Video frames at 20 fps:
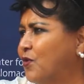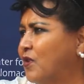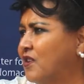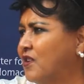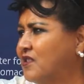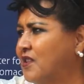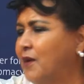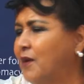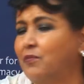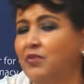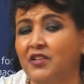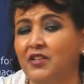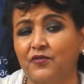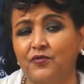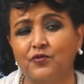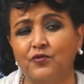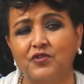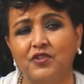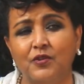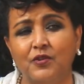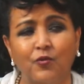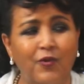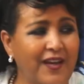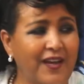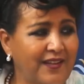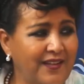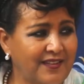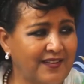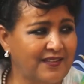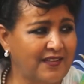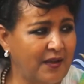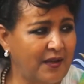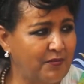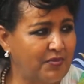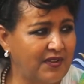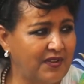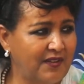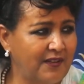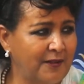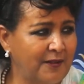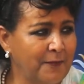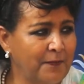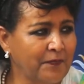For example, if you see one example,